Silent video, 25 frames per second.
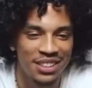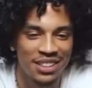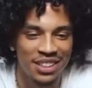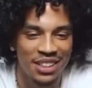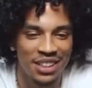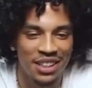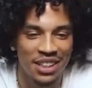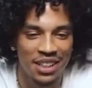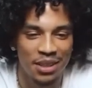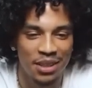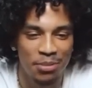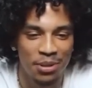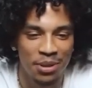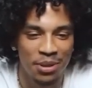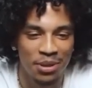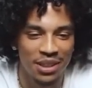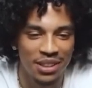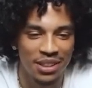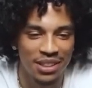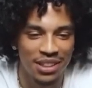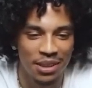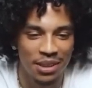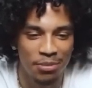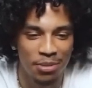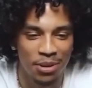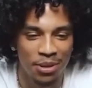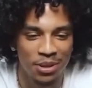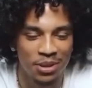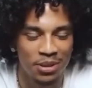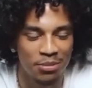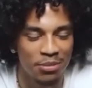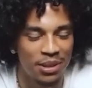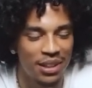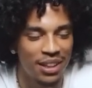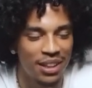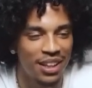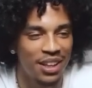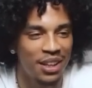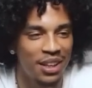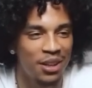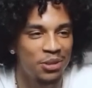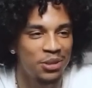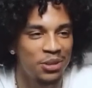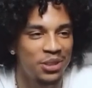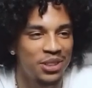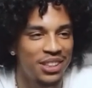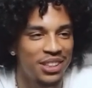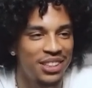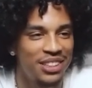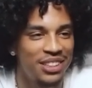He he, he be he, he be on some
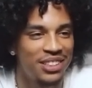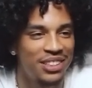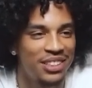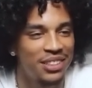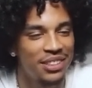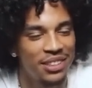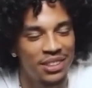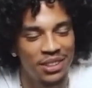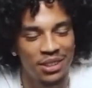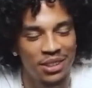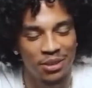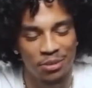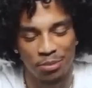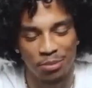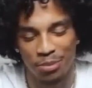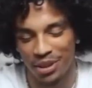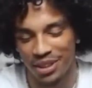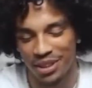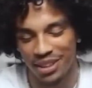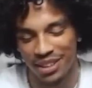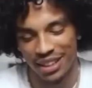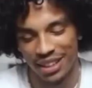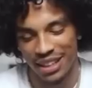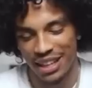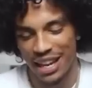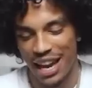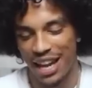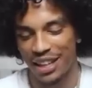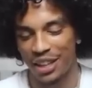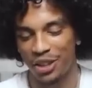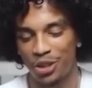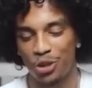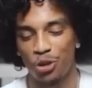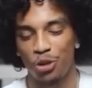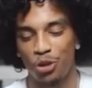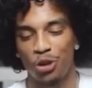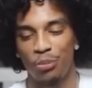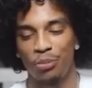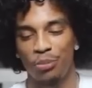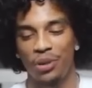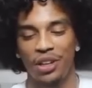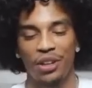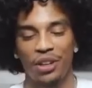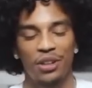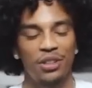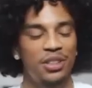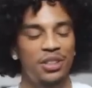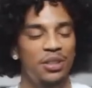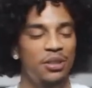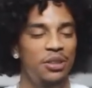clown shit. He just you know, but had to throw him in
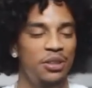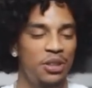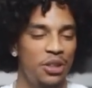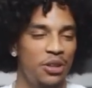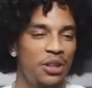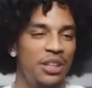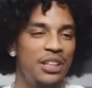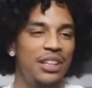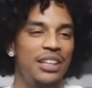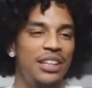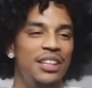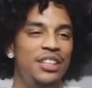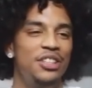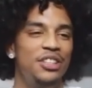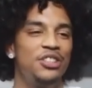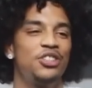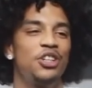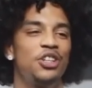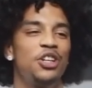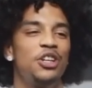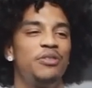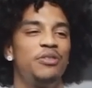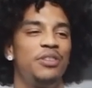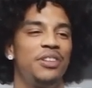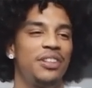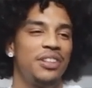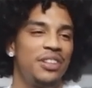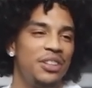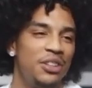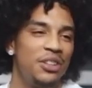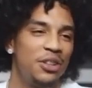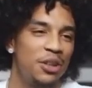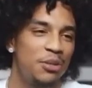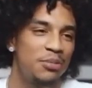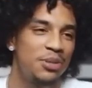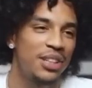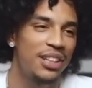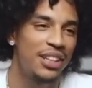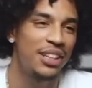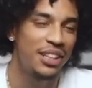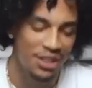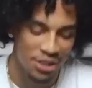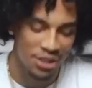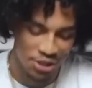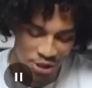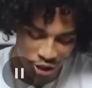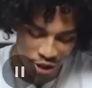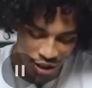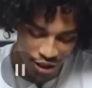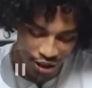there. So you know, he he deserve it. You know what I'm saying? He
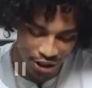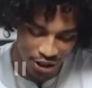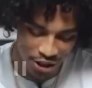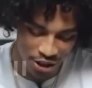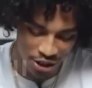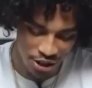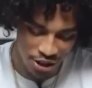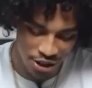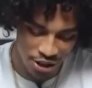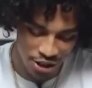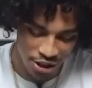deserved. It.